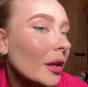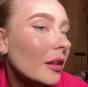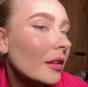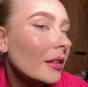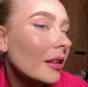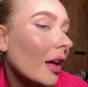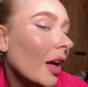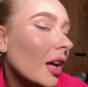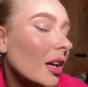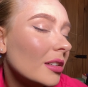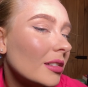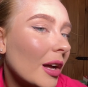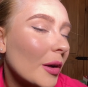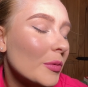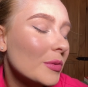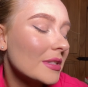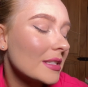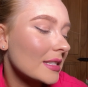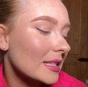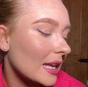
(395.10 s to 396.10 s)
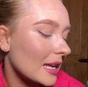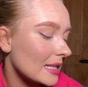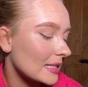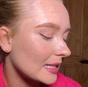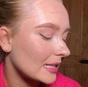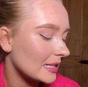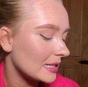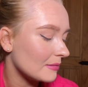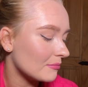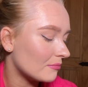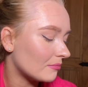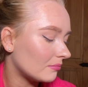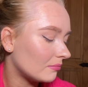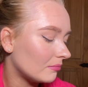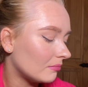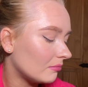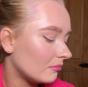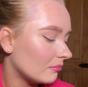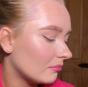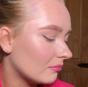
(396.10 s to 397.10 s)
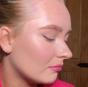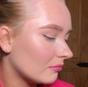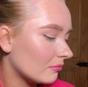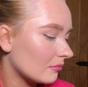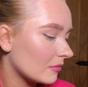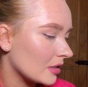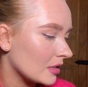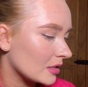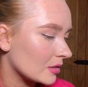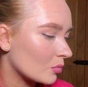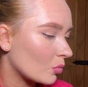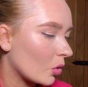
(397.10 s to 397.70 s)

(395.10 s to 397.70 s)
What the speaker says: yeah, I wouldn't say it's